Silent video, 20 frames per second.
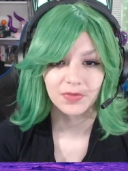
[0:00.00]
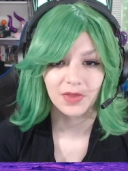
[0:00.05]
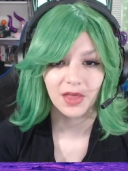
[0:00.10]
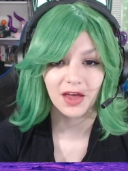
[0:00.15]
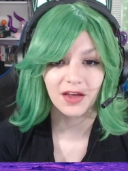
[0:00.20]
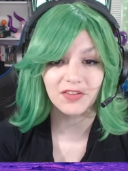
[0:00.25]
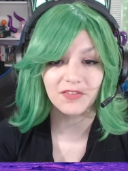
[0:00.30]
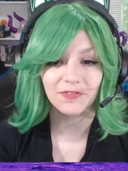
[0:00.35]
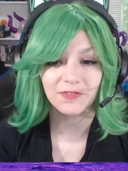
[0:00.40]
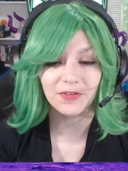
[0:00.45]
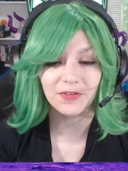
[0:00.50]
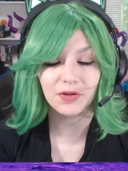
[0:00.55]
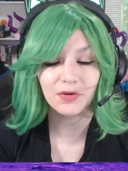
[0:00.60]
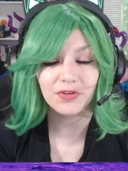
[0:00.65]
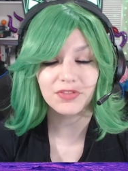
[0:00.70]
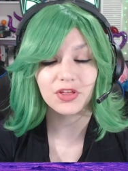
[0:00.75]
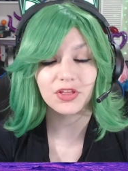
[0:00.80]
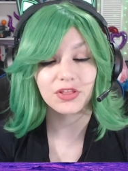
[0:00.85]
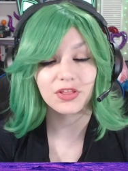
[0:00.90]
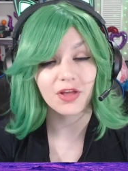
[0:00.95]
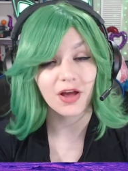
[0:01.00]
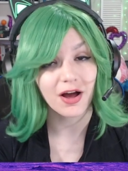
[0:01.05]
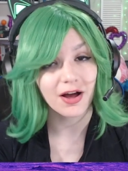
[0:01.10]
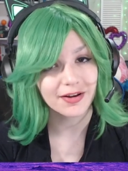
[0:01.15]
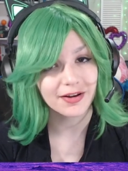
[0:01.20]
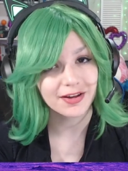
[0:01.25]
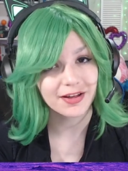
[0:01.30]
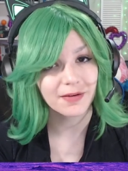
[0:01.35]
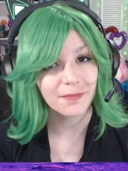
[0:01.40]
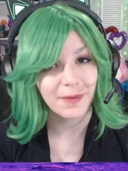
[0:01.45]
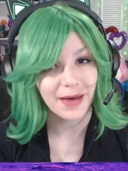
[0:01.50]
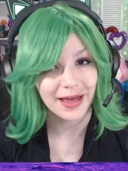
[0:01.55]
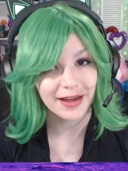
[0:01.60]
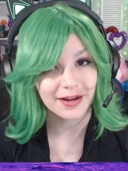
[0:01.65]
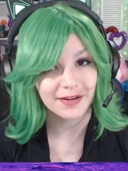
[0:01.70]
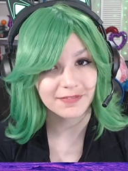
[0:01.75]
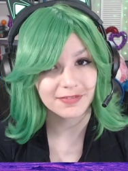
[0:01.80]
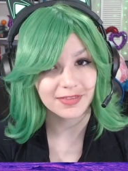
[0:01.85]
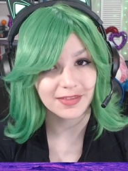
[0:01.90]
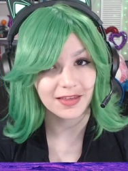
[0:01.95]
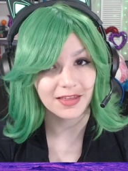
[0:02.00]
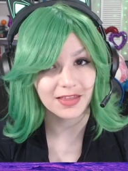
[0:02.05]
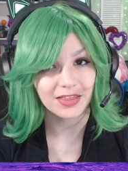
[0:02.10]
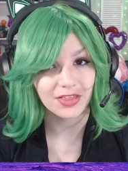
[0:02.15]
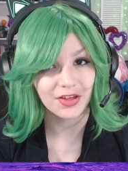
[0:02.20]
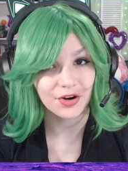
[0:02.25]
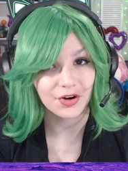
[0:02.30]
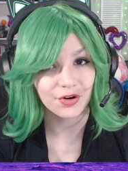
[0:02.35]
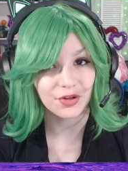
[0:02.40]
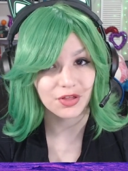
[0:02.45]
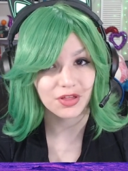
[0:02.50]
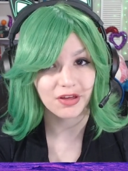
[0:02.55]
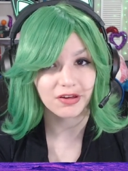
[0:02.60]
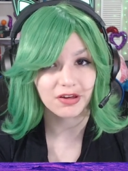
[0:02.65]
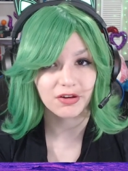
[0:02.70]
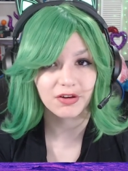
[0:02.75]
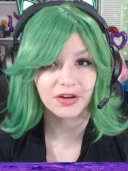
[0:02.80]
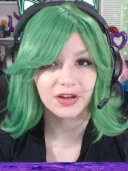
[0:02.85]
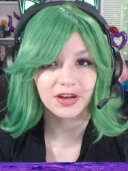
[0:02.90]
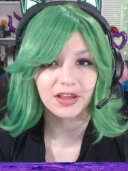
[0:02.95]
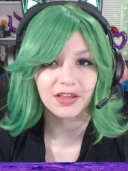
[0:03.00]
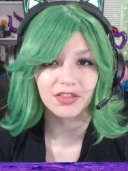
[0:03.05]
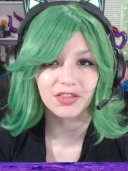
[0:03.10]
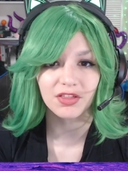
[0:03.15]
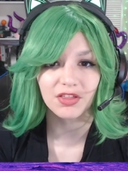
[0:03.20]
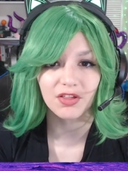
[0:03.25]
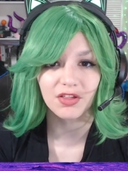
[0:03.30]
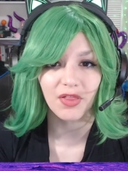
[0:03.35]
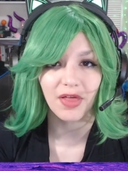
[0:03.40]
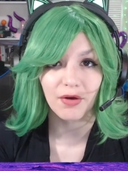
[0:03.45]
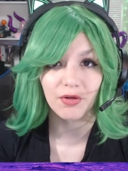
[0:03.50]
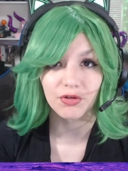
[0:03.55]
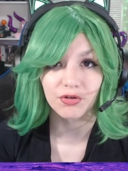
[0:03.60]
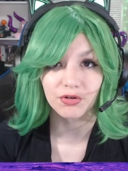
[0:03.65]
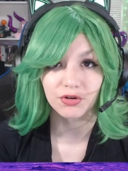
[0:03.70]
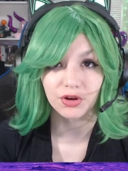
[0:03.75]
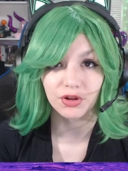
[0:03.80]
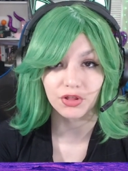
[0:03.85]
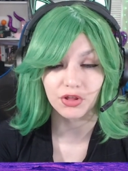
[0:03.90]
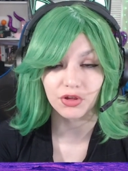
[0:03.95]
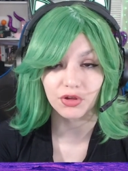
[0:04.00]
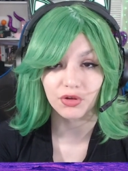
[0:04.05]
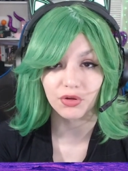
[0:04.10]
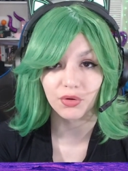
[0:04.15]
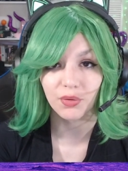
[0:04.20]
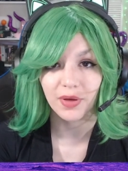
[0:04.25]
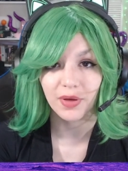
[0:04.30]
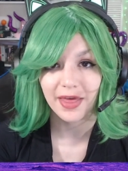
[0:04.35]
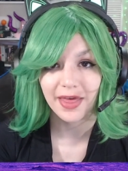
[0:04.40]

A few of the non-combative things that her psychokinesis allows her to do